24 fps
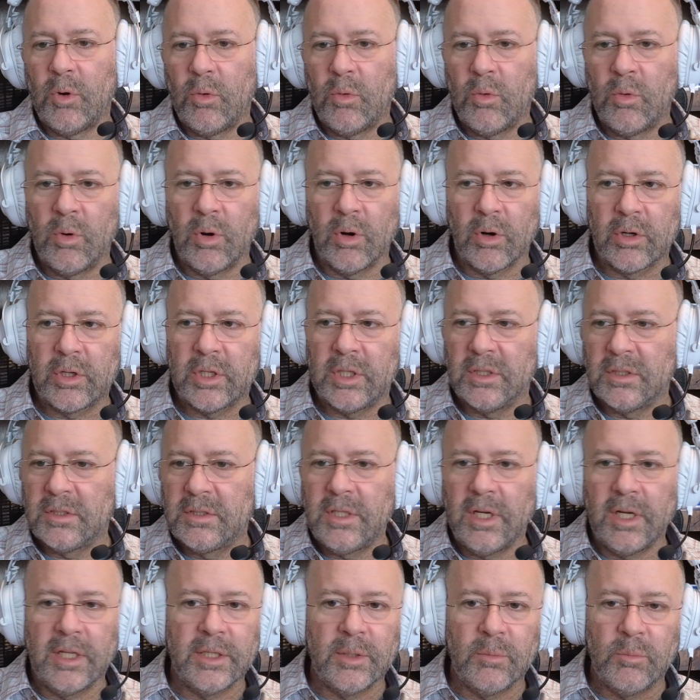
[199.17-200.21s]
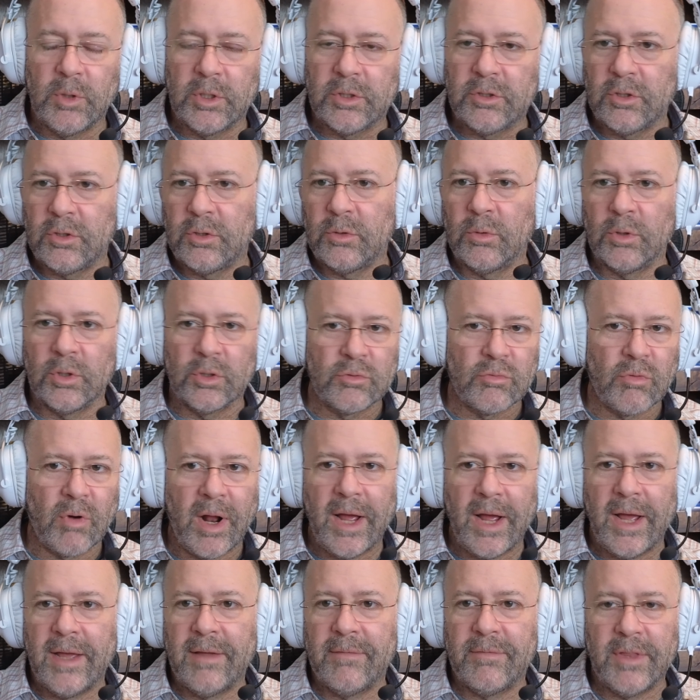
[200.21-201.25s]
or can tell them what to do or
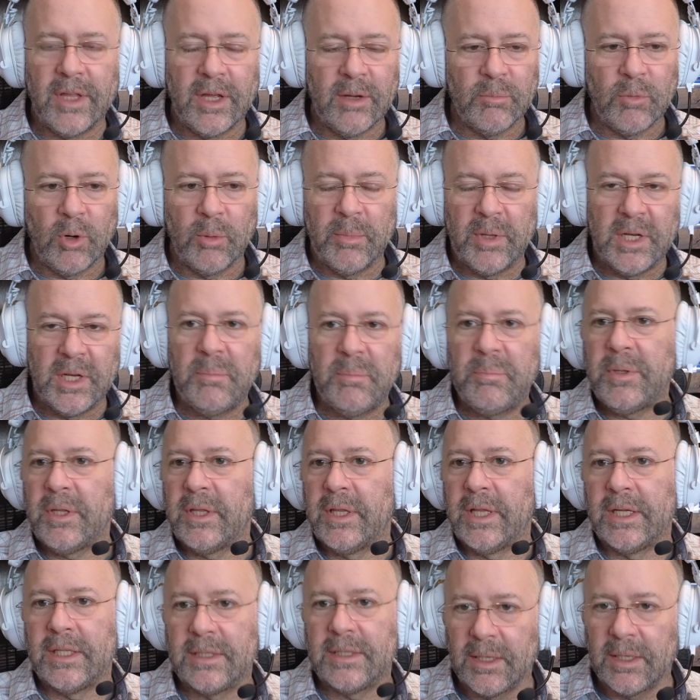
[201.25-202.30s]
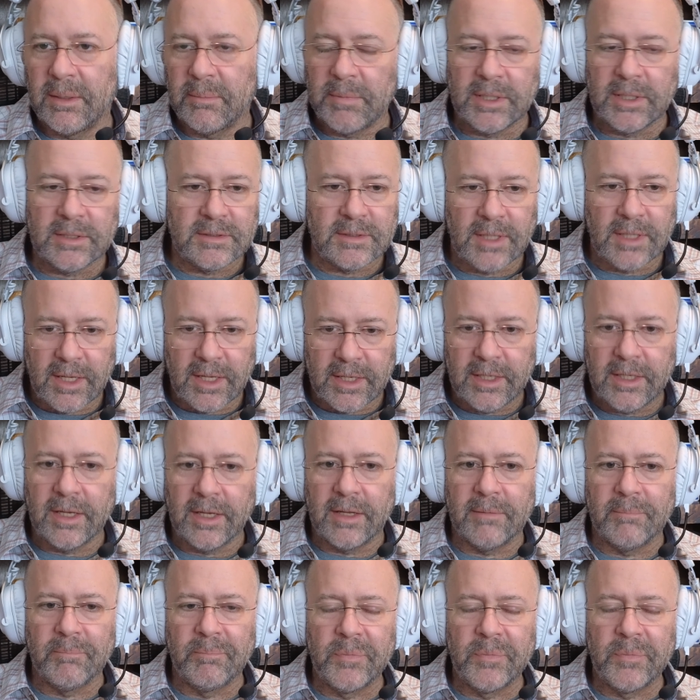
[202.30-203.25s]
drive them or manipulate them. That's not it.